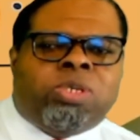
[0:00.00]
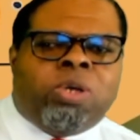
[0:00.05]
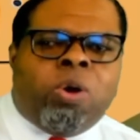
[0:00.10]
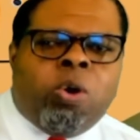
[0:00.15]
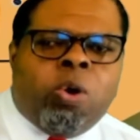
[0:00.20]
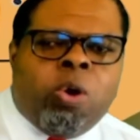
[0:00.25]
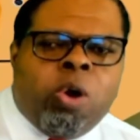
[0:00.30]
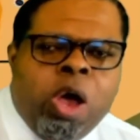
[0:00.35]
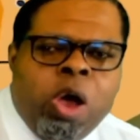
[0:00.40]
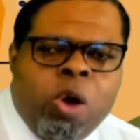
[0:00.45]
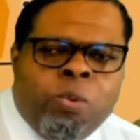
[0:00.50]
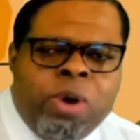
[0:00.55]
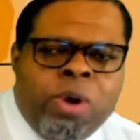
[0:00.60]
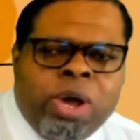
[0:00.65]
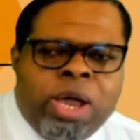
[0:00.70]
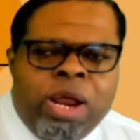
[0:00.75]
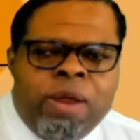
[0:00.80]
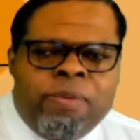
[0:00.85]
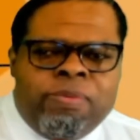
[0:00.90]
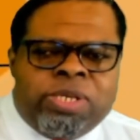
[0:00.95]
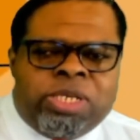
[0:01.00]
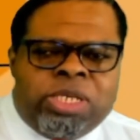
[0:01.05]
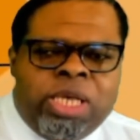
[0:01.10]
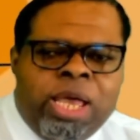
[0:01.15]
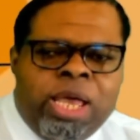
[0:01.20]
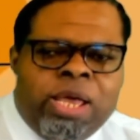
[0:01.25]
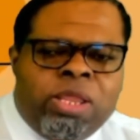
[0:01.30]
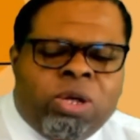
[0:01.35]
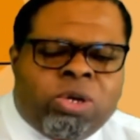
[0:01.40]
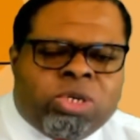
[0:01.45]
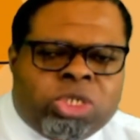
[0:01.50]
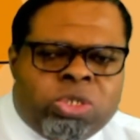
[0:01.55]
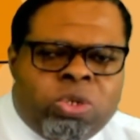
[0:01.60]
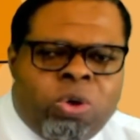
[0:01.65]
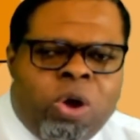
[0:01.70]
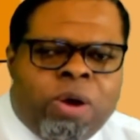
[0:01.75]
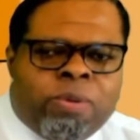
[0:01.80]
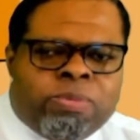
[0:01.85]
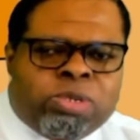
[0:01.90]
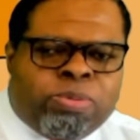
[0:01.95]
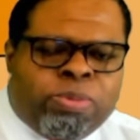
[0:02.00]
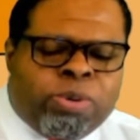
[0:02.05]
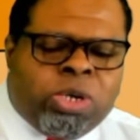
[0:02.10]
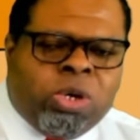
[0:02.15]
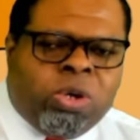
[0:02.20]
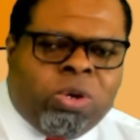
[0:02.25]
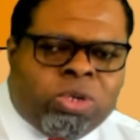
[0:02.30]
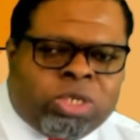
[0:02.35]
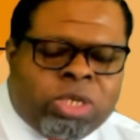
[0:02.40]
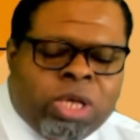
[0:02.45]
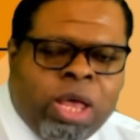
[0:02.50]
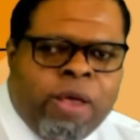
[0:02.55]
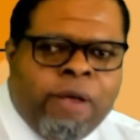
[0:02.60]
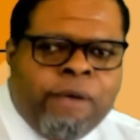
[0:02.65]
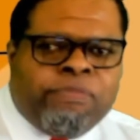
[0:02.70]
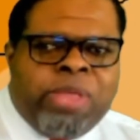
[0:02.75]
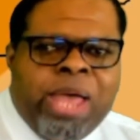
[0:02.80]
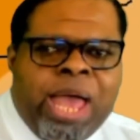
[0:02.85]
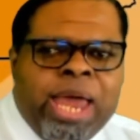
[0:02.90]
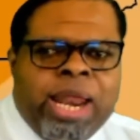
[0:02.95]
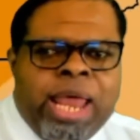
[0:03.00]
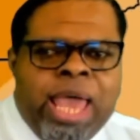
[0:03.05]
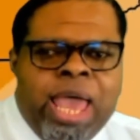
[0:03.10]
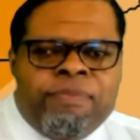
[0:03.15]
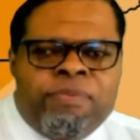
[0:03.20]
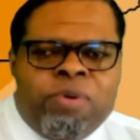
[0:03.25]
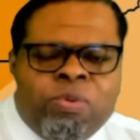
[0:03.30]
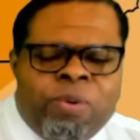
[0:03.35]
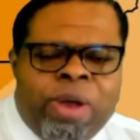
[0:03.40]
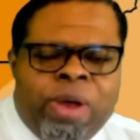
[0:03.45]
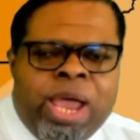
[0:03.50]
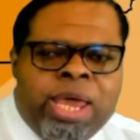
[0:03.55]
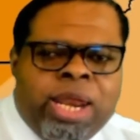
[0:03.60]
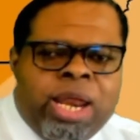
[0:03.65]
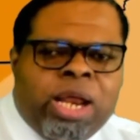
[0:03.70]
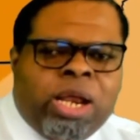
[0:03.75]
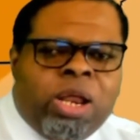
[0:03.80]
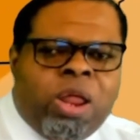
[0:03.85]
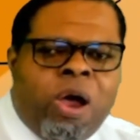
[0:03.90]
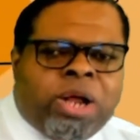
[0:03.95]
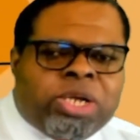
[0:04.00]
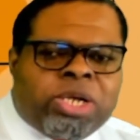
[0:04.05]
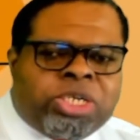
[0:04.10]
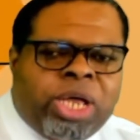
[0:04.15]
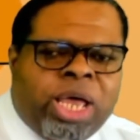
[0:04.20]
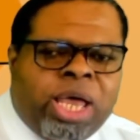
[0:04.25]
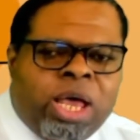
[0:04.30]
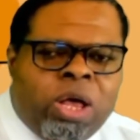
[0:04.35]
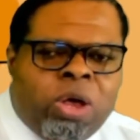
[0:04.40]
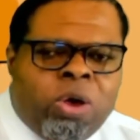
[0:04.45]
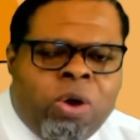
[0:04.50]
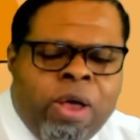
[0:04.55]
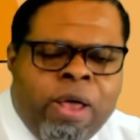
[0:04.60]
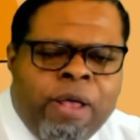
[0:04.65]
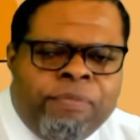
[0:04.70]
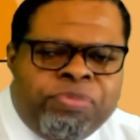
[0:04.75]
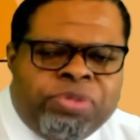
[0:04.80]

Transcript: So we're going to be seeing those storms produce that heavy rain and large hail,